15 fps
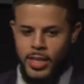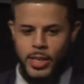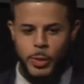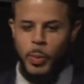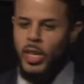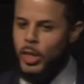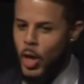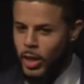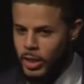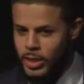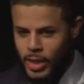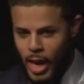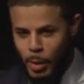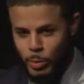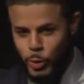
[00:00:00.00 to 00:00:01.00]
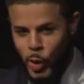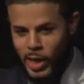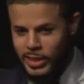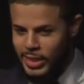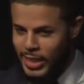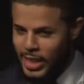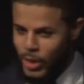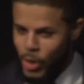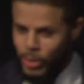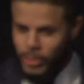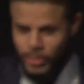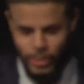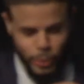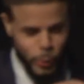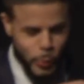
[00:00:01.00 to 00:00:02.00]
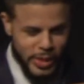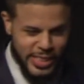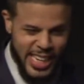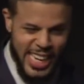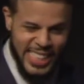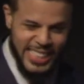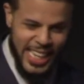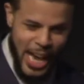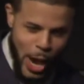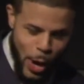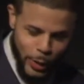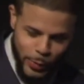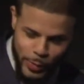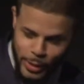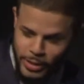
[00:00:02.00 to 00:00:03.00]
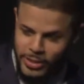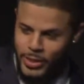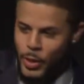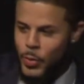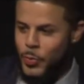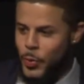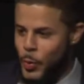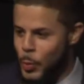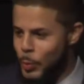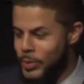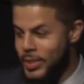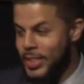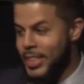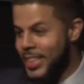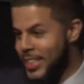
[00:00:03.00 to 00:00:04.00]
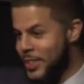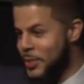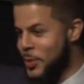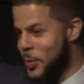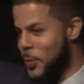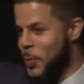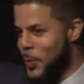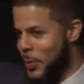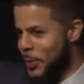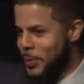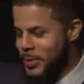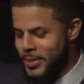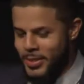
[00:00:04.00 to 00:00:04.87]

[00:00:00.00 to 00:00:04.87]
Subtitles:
spend a lot of time trying to get our students' heads out of their cell phones and into the world.